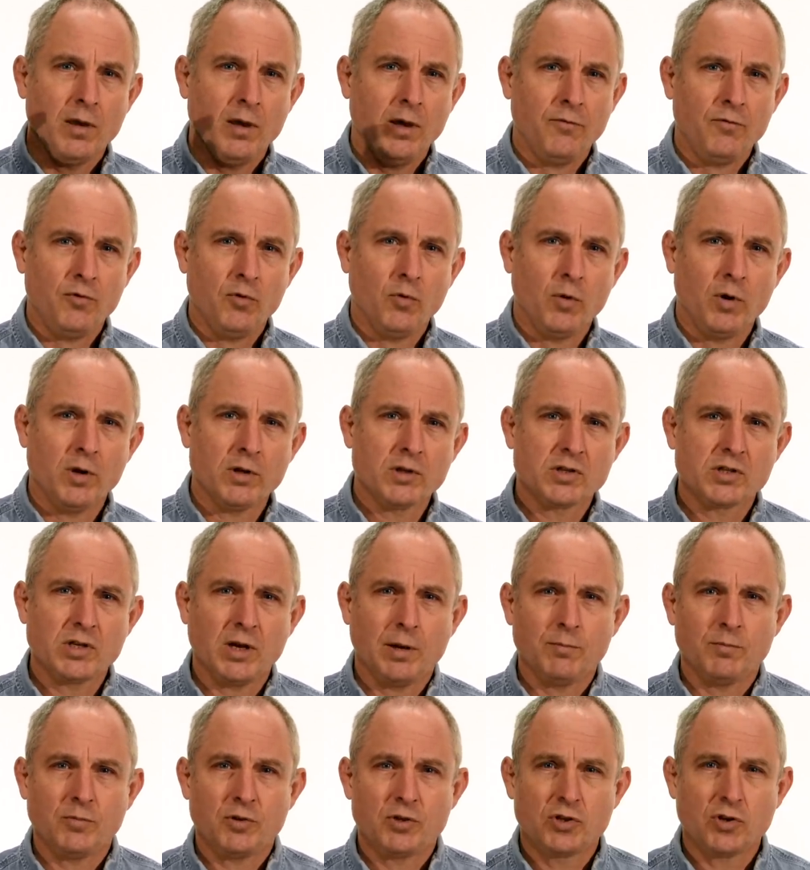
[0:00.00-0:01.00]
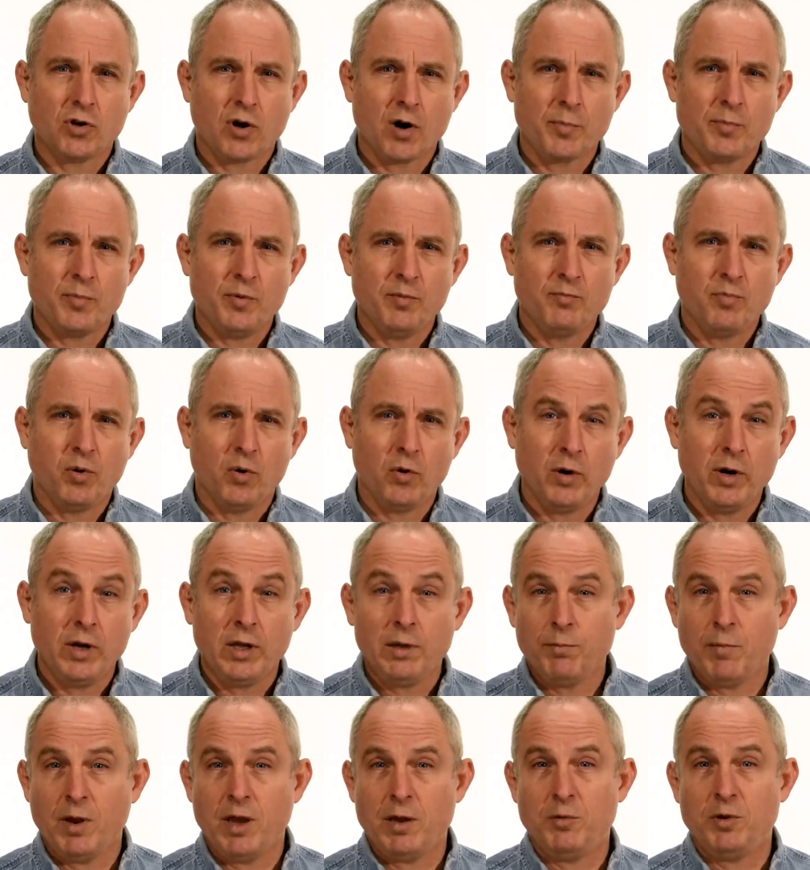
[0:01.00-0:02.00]
If you want something sharp and
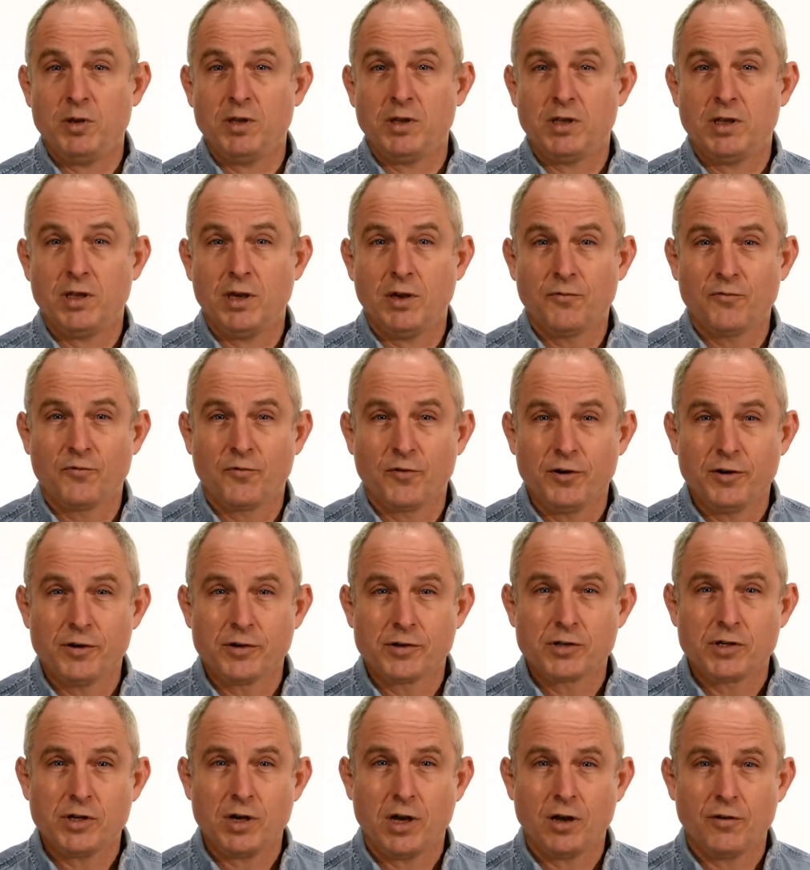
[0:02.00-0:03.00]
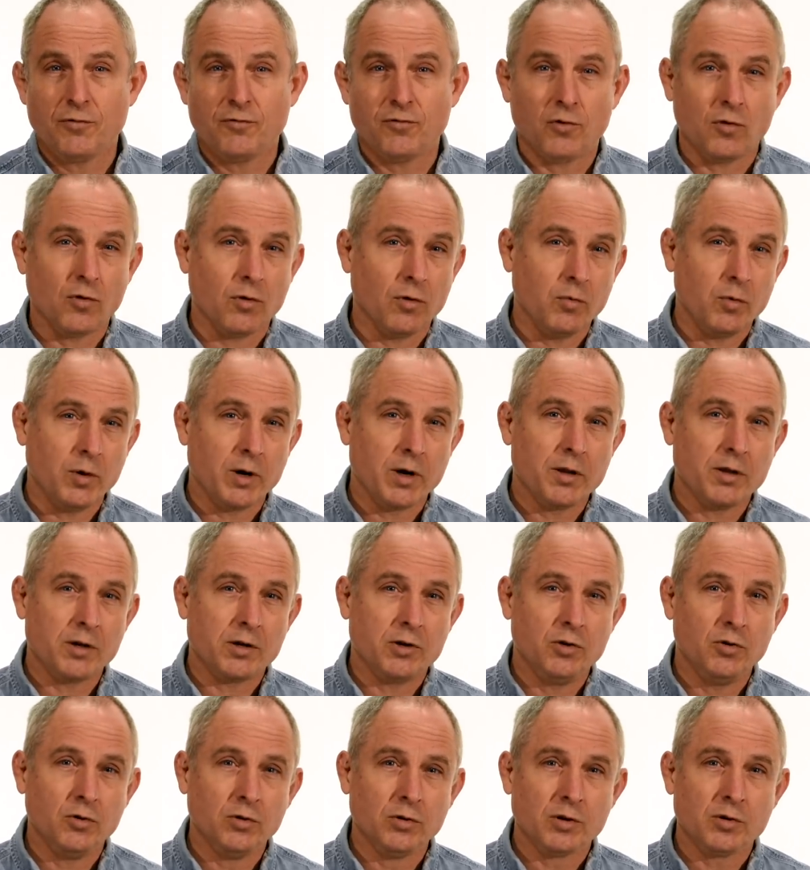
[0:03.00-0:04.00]
pointy, maybe a gift for yourself or one of the
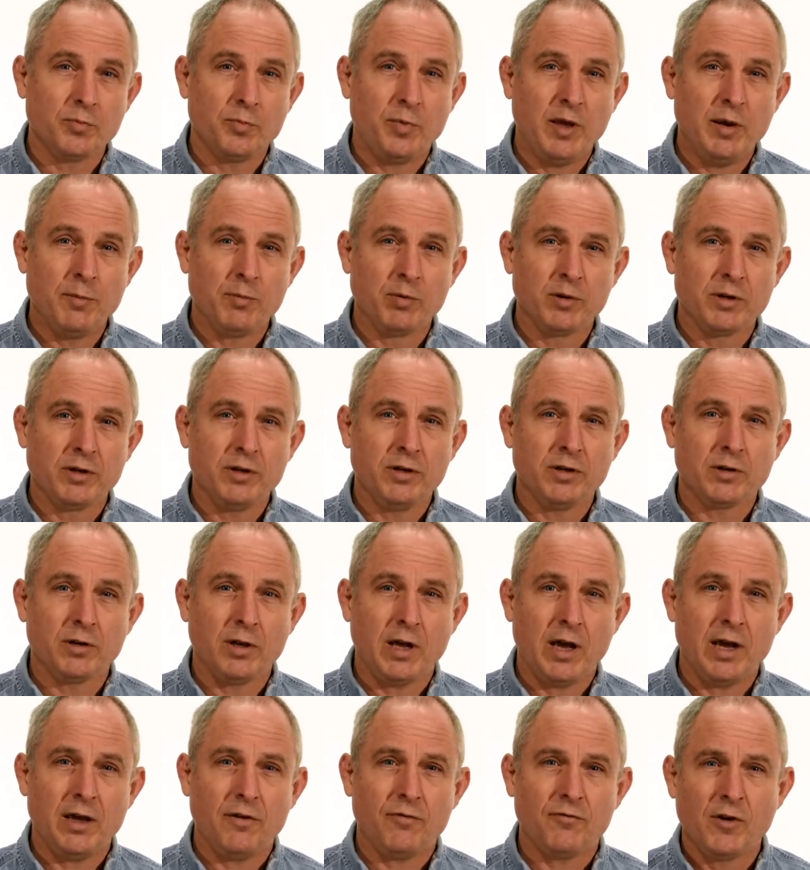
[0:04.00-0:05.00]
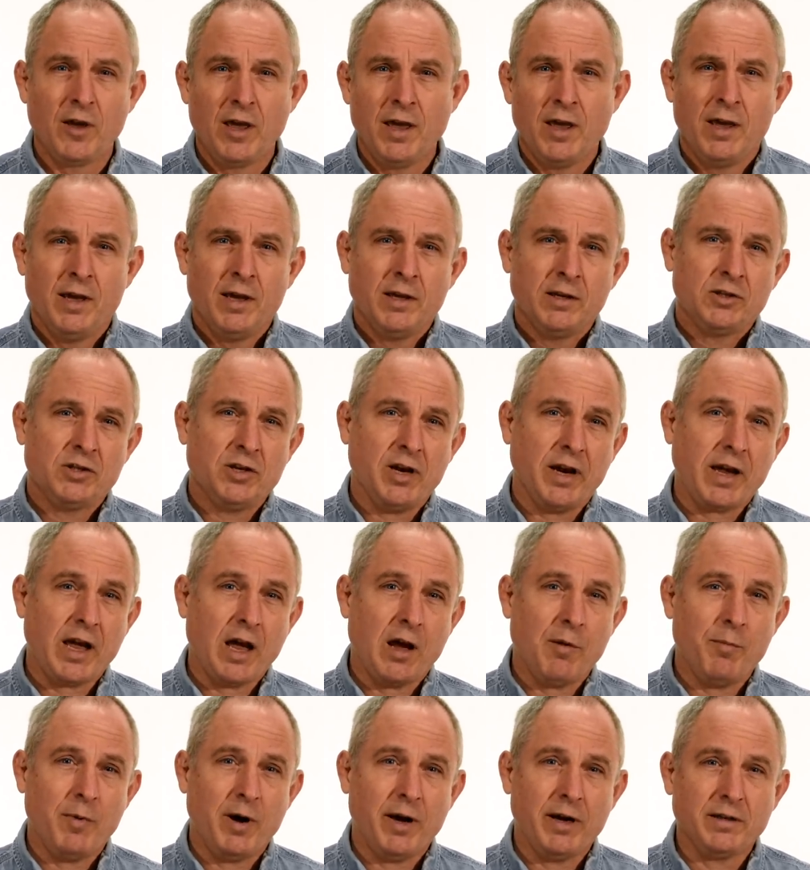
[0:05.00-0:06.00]
cooler people in your life, check
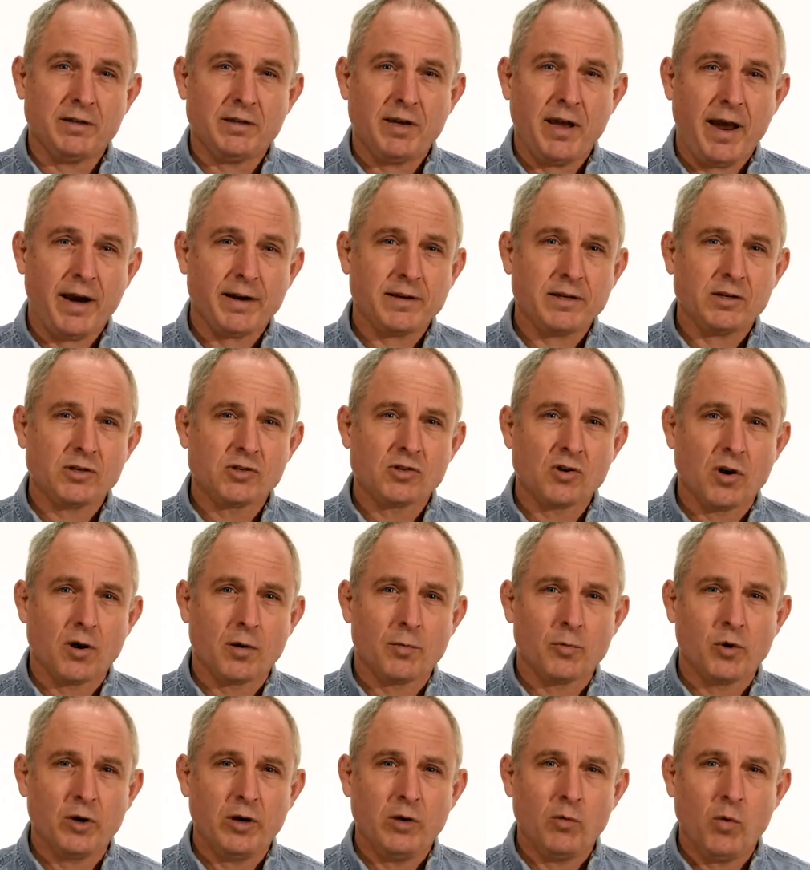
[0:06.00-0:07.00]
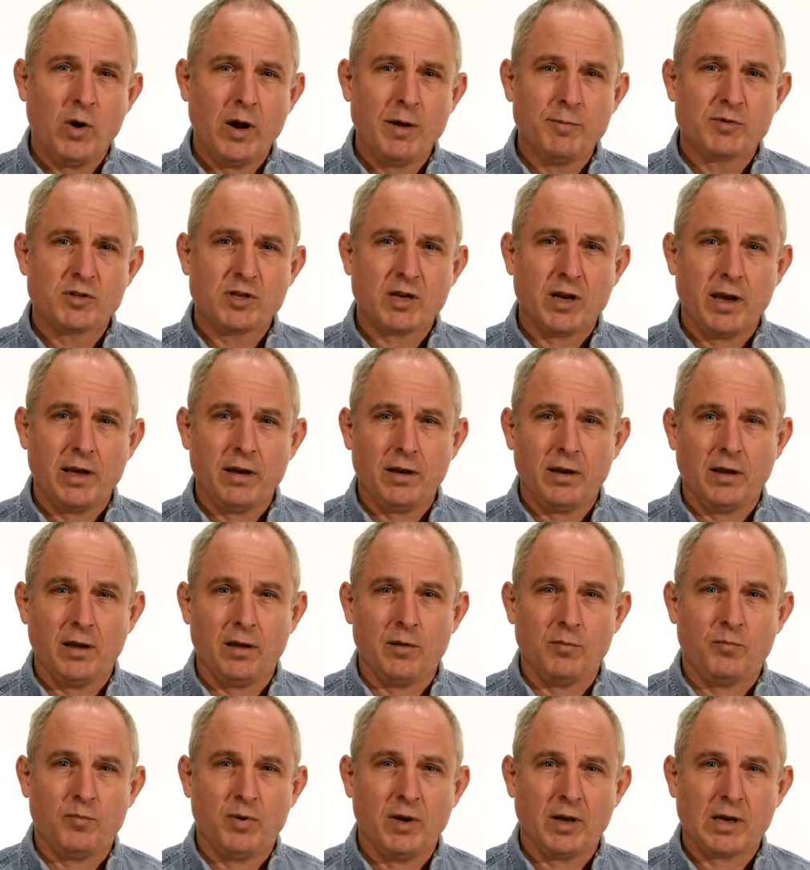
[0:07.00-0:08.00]
out my Tactix Armory website
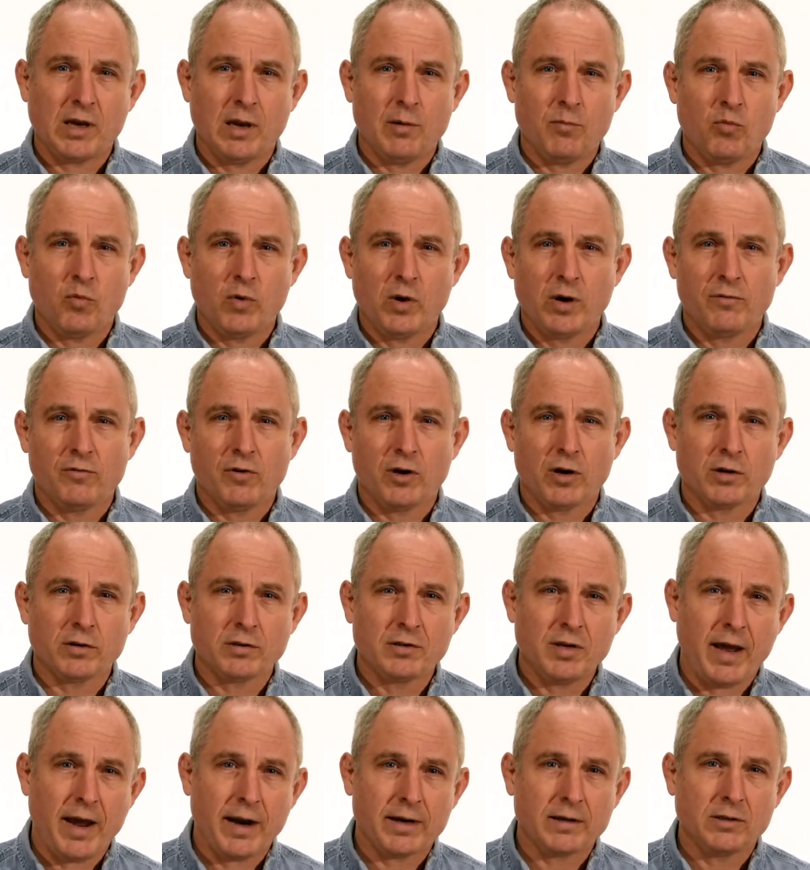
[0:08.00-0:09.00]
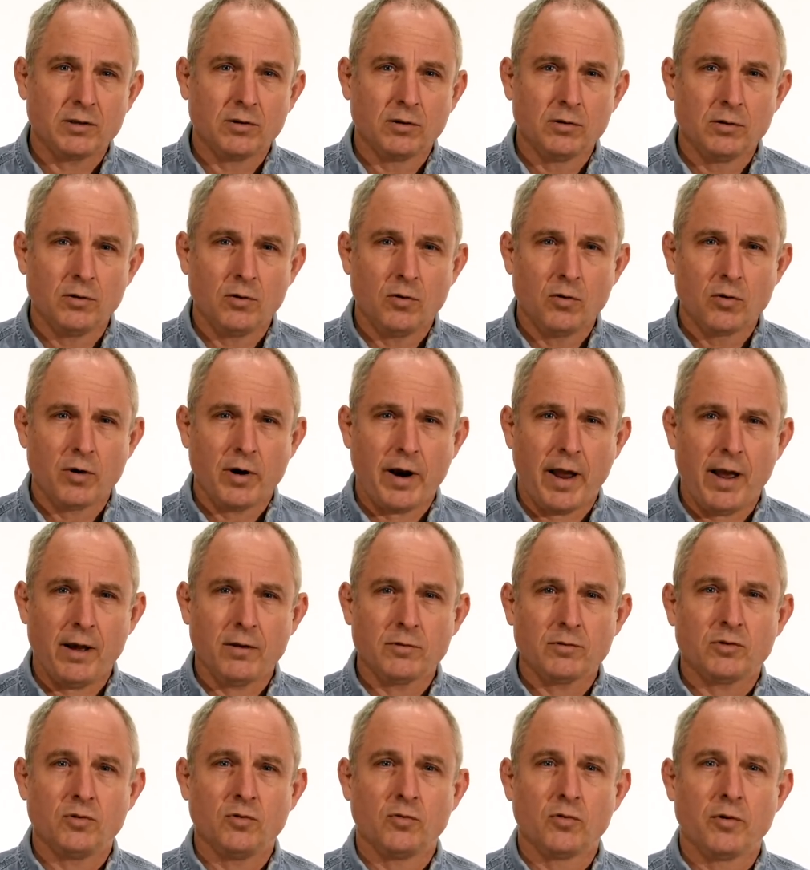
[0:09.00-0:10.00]
and pick up one of our tactical or
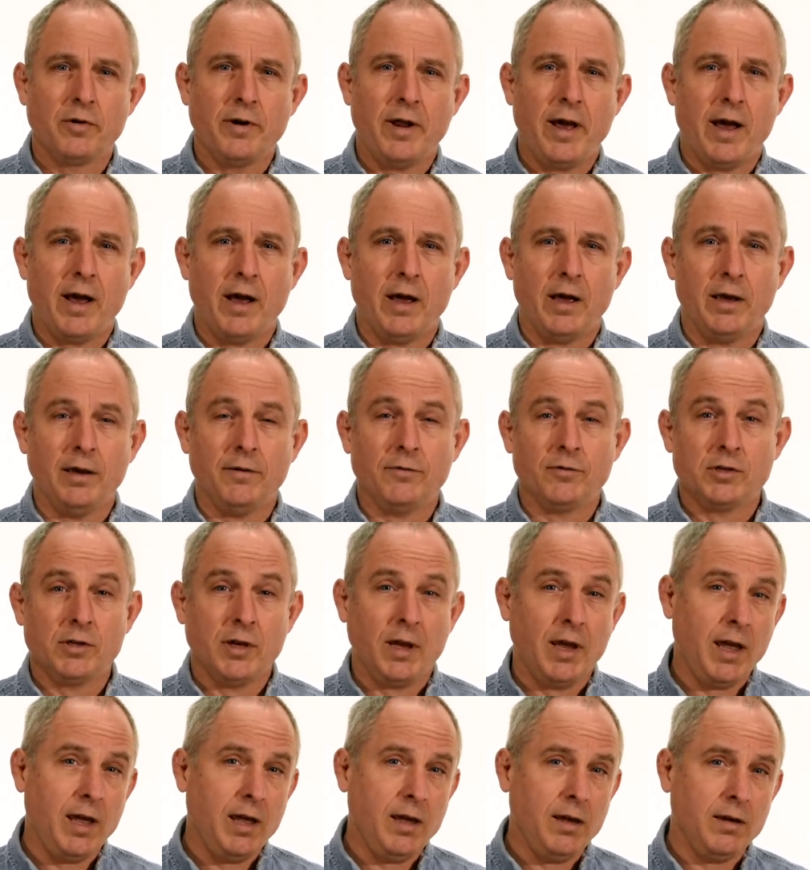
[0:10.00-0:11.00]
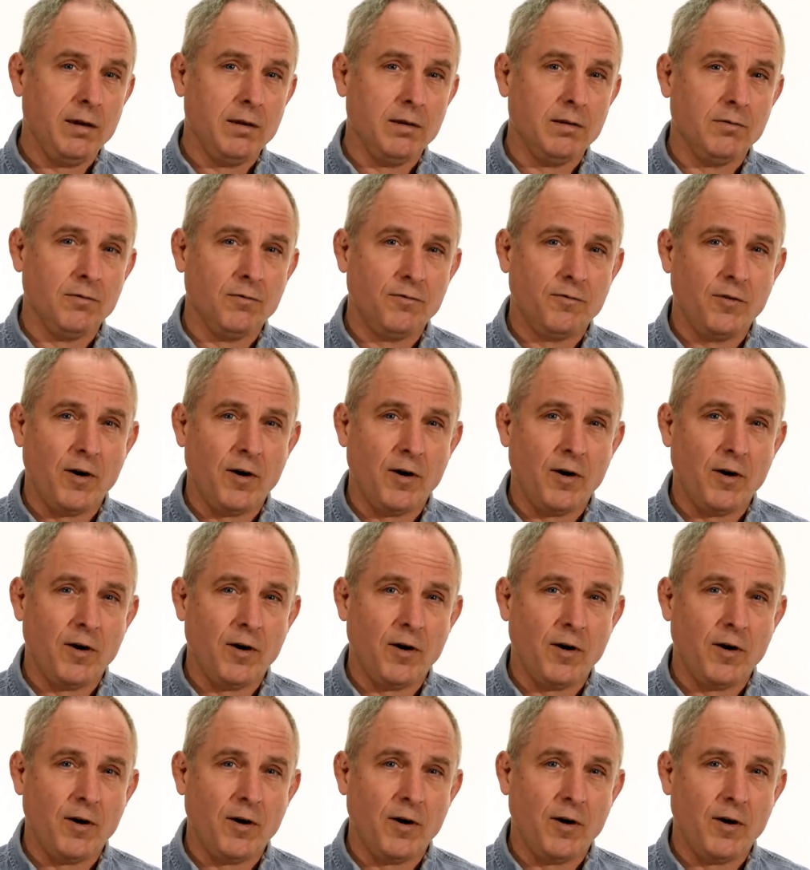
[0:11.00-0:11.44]
outdoor knives. And